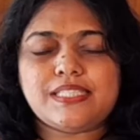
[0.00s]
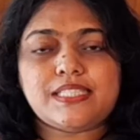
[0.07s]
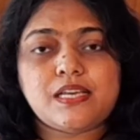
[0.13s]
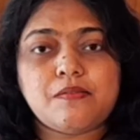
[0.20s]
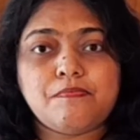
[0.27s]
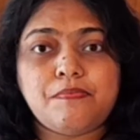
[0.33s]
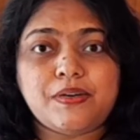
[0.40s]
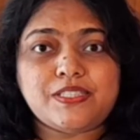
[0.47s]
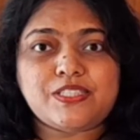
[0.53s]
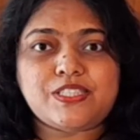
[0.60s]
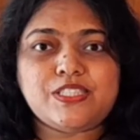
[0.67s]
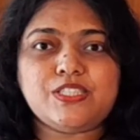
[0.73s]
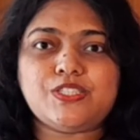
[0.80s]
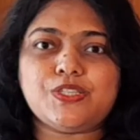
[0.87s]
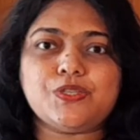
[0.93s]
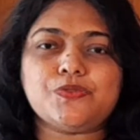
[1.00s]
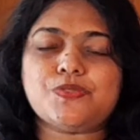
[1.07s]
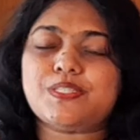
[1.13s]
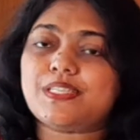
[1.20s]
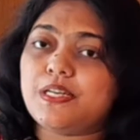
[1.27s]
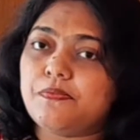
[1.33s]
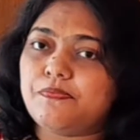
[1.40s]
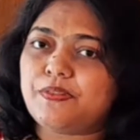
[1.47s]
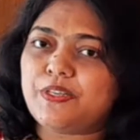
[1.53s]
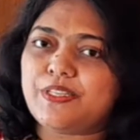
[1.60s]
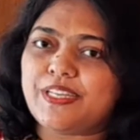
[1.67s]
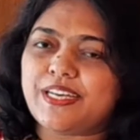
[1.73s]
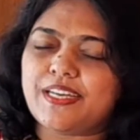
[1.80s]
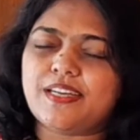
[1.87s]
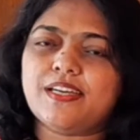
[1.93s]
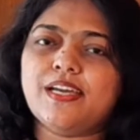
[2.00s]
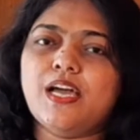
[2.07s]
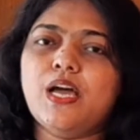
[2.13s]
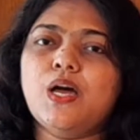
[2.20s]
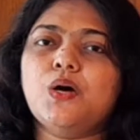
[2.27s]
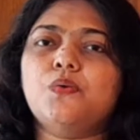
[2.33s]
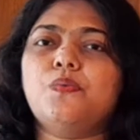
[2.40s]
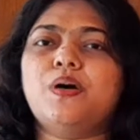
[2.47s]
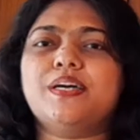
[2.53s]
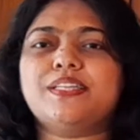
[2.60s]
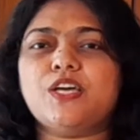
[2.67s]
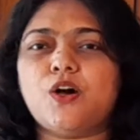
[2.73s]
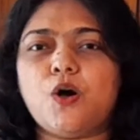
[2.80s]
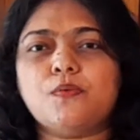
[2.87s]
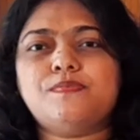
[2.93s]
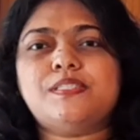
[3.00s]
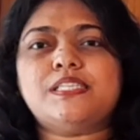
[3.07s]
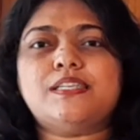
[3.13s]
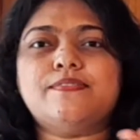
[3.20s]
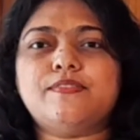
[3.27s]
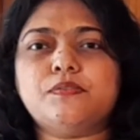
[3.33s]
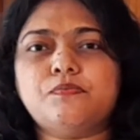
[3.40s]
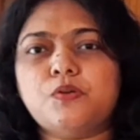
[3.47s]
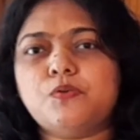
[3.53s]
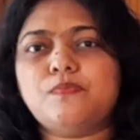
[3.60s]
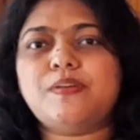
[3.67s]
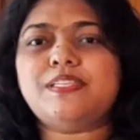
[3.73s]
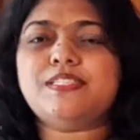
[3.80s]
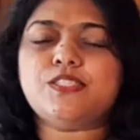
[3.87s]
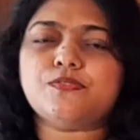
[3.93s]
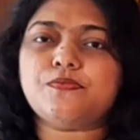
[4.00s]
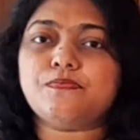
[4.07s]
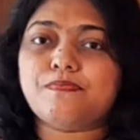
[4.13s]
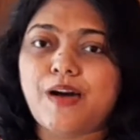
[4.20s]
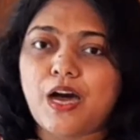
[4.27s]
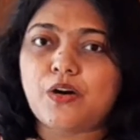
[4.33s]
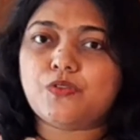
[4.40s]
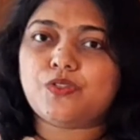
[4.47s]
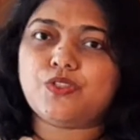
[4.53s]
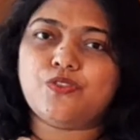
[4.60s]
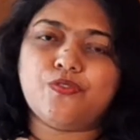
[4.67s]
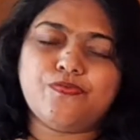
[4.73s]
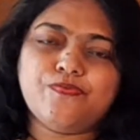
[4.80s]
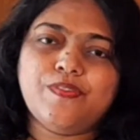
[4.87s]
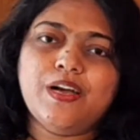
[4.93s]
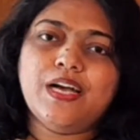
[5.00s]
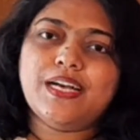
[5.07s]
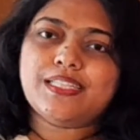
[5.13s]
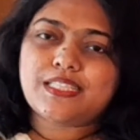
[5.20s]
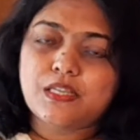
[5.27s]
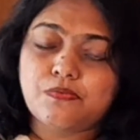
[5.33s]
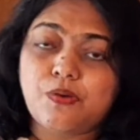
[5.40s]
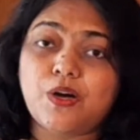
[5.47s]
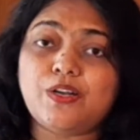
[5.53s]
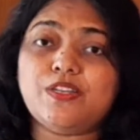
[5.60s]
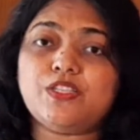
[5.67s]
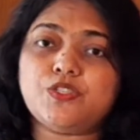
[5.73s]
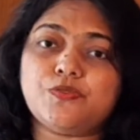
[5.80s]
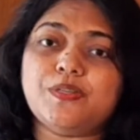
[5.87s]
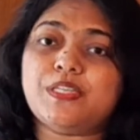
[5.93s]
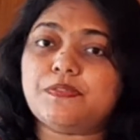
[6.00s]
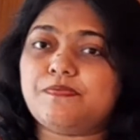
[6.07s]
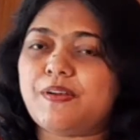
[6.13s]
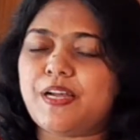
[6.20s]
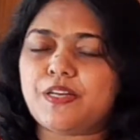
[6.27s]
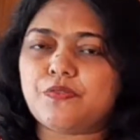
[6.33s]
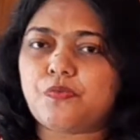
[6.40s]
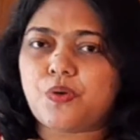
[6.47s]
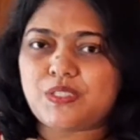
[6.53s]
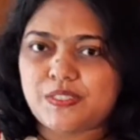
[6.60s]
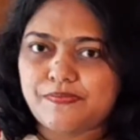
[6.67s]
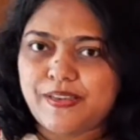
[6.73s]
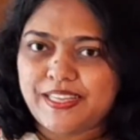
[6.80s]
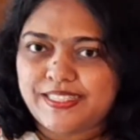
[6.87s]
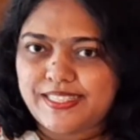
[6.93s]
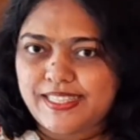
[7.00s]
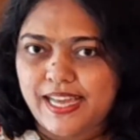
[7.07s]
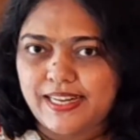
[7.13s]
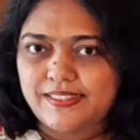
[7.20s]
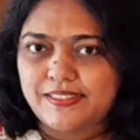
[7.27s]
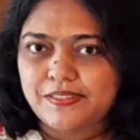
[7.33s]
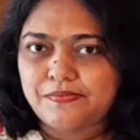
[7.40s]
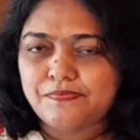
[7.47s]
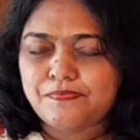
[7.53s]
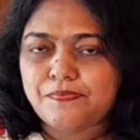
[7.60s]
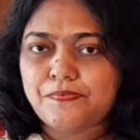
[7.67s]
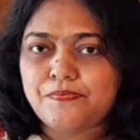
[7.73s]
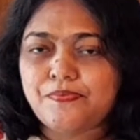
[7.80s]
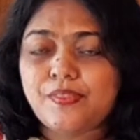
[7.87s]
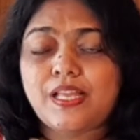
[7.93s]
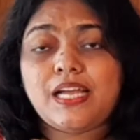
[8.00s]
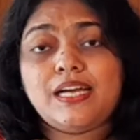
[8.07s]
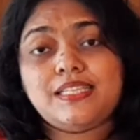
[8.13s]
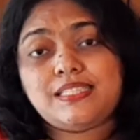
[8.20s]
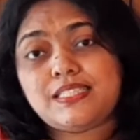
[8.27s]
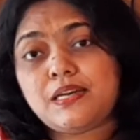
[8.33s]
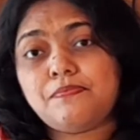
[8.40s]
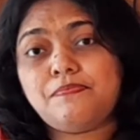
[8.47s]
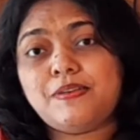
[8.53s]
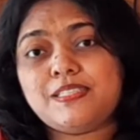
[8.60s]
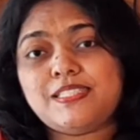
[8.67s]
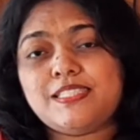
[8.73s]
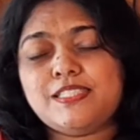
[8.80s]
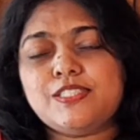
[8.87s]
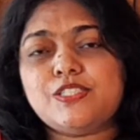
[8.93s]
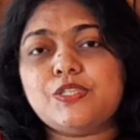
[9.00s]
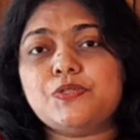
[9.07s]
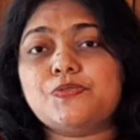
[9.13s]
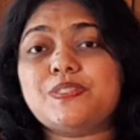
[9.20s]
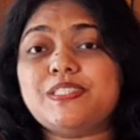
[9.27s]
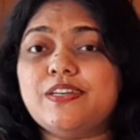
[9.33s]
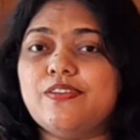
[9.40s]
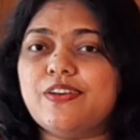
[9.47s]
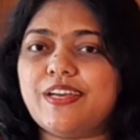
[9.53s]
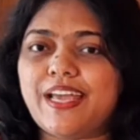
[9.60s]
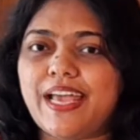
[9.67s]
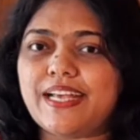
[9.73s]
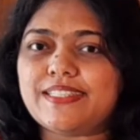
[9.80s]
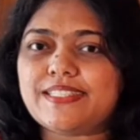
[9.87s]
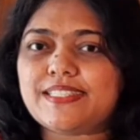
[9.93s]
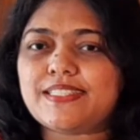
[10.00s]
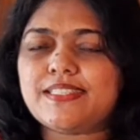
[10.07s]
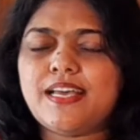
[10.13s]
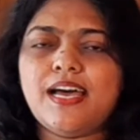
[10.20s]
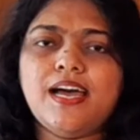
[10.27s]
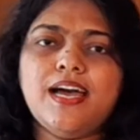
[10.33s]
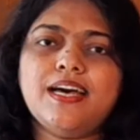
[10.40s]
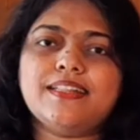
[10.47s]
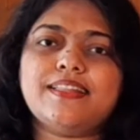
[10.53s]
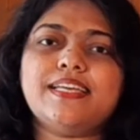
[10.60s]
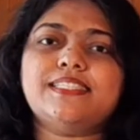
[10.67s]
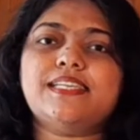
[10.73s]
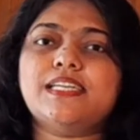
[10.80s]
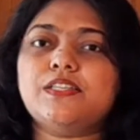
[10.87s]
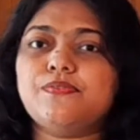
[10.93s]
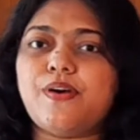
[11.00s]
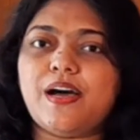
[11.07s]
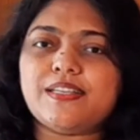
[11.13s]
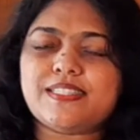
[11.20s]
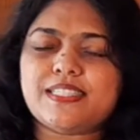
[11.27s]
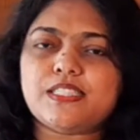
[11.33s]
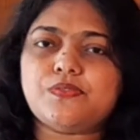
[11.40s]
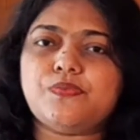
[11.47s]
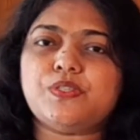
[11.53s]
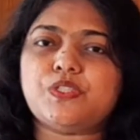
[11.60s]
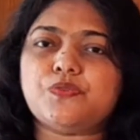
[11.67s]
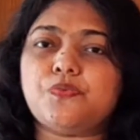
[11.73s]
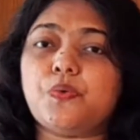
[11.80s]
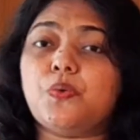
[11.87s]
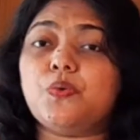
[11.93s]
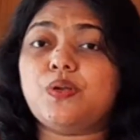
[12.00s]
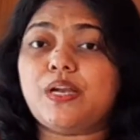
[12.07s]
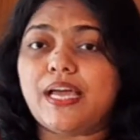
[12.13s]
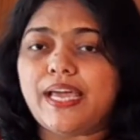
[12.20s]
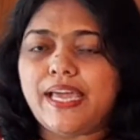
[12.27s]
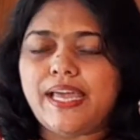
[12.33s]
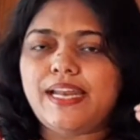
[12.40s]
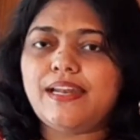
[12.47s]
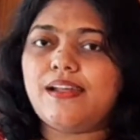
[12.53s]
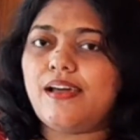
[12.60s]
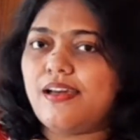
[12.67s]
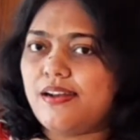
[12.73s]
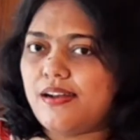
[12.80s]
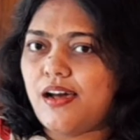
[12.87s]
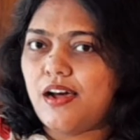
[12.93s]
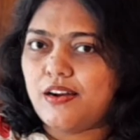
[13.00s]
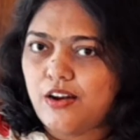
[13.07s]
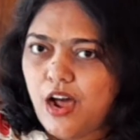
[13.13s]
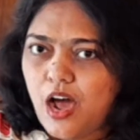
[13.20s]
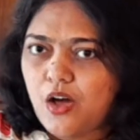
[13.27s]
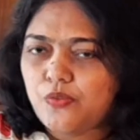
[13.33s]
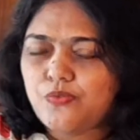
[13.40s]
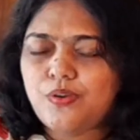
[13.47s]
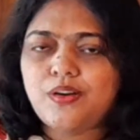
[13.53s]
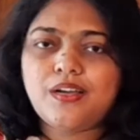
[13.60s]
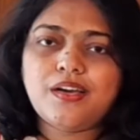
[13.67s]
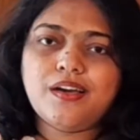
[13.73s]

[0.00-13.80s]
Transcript: Some persons use lip reading, where they observe the movements of the mouth of someone to interpret what's being said. Some persons use hearing aids. These are devices which are worn in and around